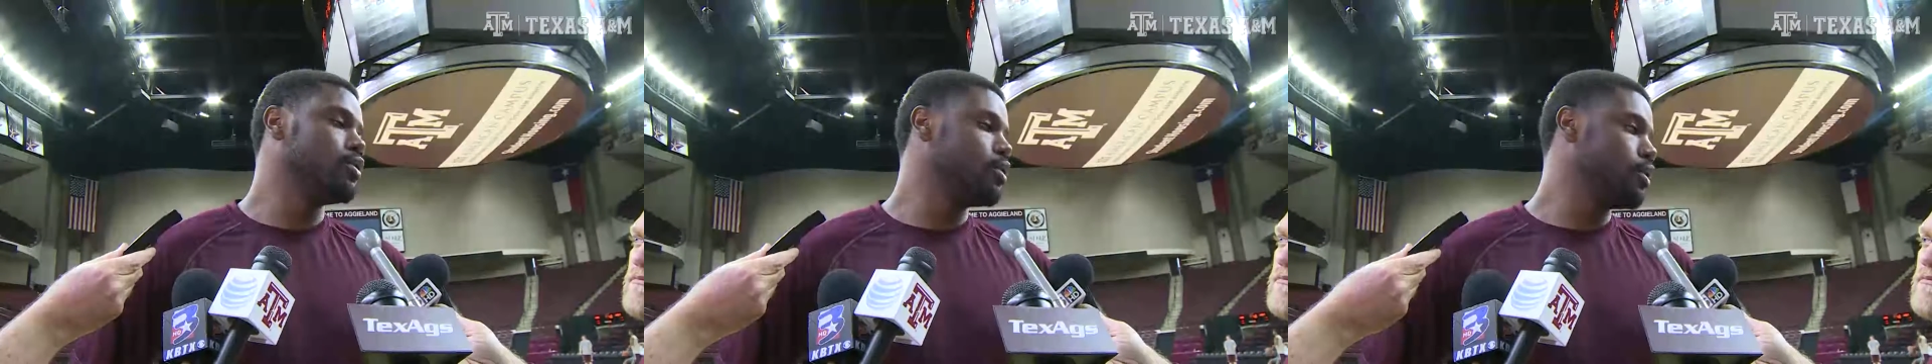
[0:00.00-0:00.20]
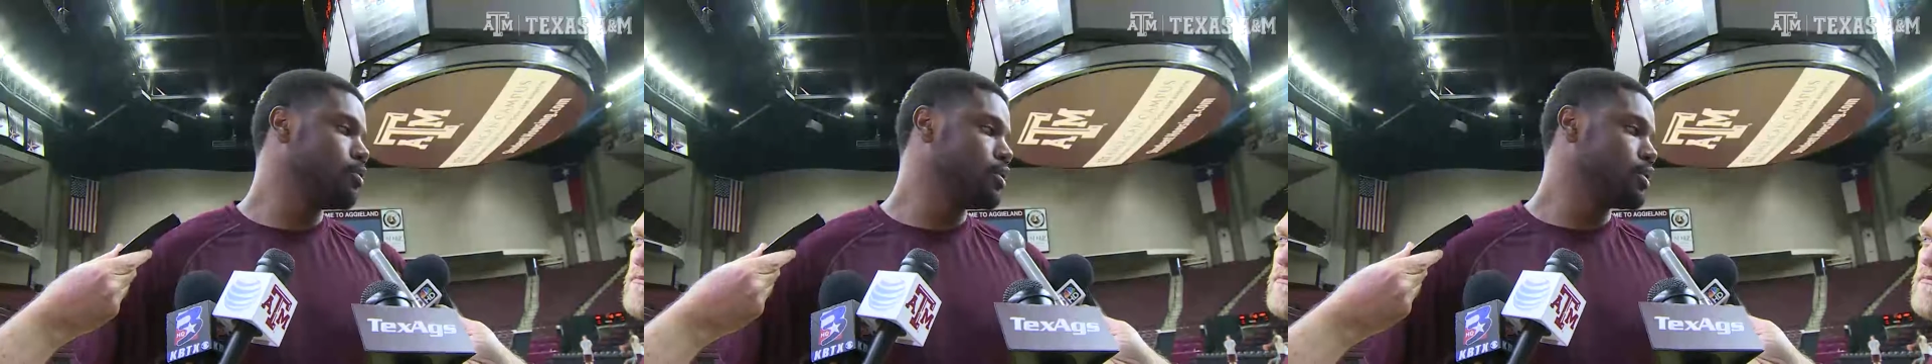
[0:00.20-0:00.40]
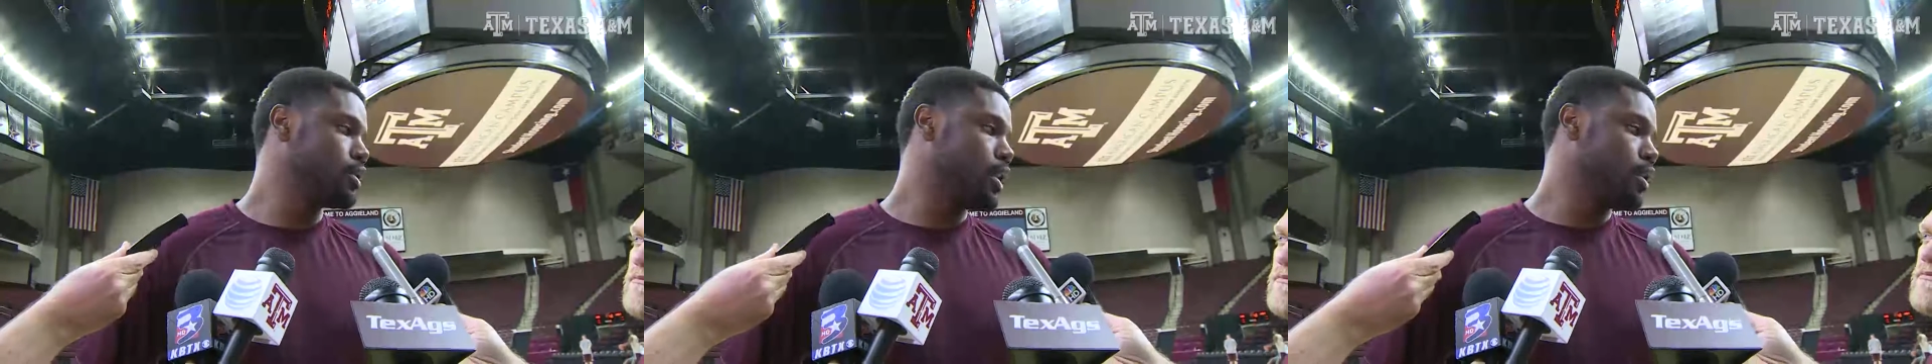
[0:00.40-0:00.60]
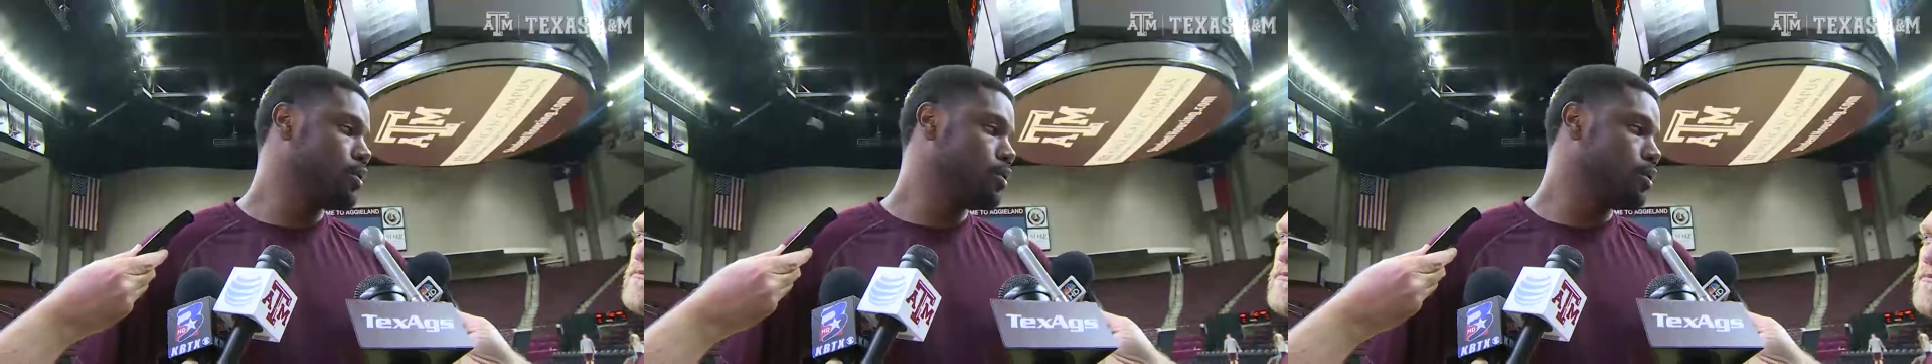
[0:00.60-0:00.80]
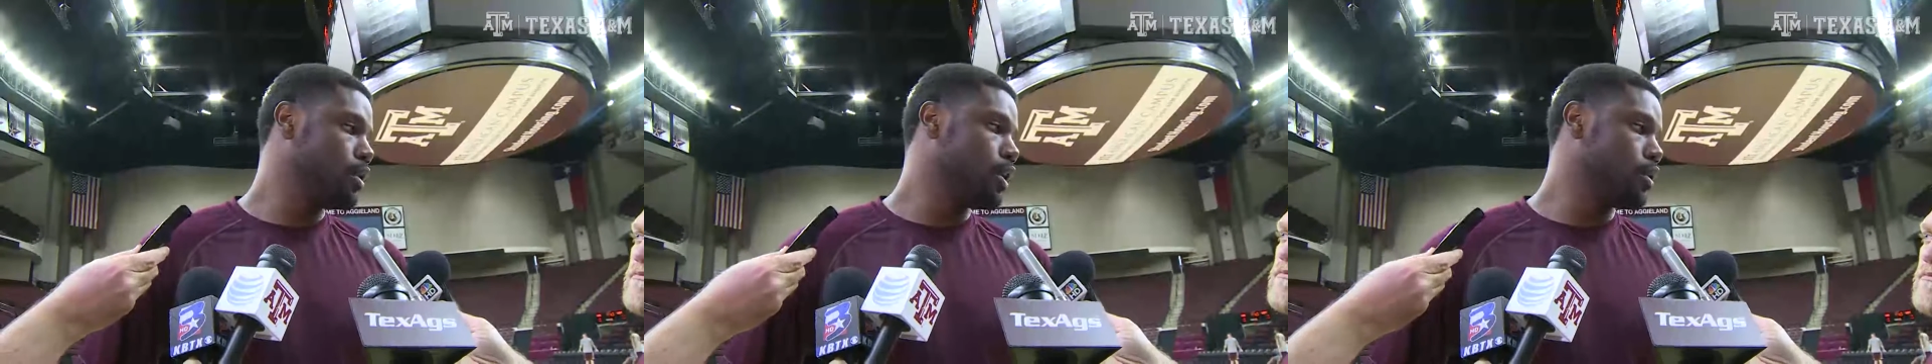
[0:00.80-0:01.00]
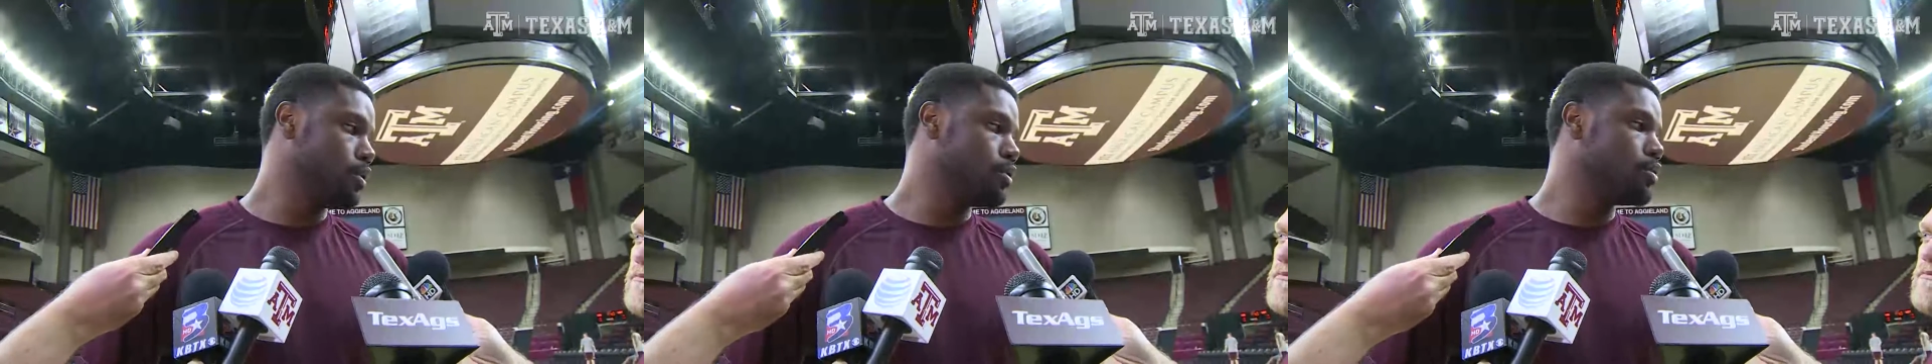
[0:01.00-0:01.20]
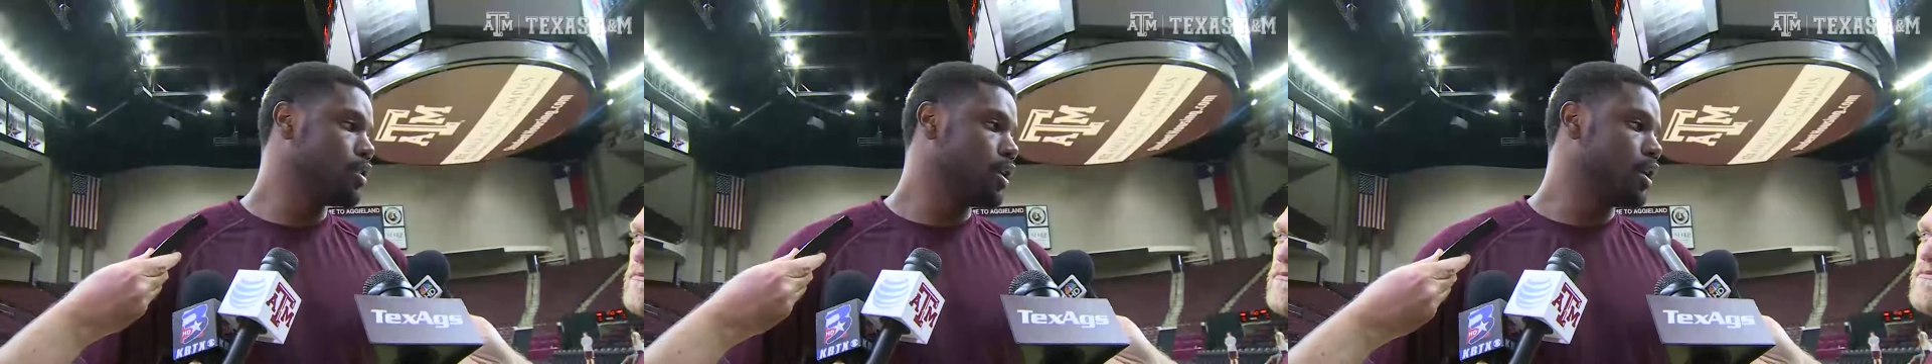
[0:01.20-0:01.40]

and we just got to do it at a,